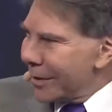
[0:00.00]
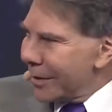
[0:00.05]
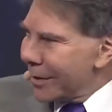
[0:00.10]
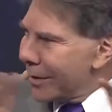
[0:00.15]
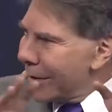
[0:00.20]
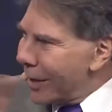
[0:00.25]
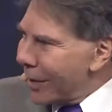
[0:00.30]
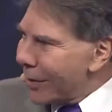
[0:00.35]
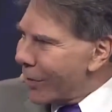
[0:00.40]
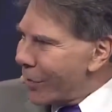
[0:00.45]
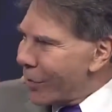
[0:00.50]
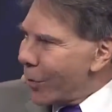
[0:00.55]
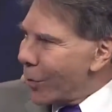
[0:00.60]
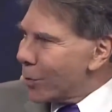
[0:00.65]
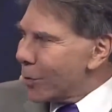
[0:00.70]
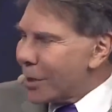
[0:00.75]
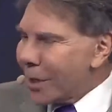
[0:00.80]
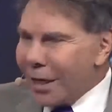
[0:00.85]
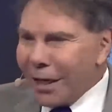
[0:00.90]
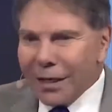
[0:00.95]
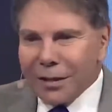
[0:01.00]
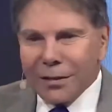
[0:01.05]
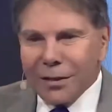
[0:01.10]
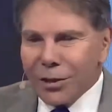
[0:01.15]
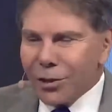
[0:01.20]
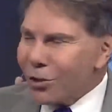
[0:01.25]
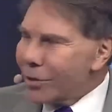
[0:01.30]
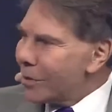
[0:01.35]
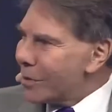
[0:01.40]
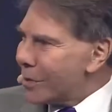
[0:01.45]
None of those
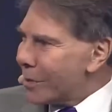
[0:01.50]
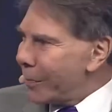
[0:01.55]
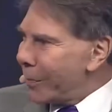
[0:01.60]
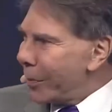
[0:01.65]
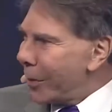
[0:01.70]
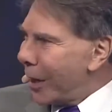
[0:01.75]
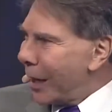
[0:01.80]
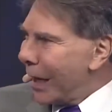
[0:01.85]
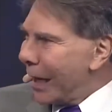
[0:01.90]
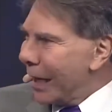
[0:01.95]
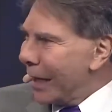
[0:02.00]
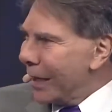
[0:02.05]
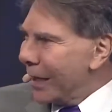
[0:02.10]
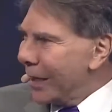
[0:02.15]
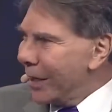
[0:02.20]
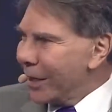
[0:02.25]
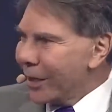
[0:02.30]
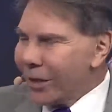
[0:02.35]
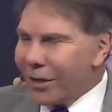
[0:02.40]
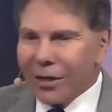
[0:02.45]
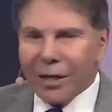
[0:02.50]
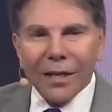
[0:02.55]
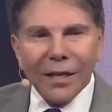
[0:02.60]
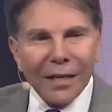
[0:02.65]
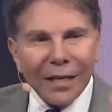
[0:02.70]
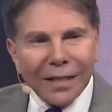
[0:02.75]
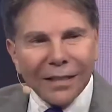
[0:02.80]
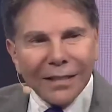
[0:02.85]
cognitions apply here. They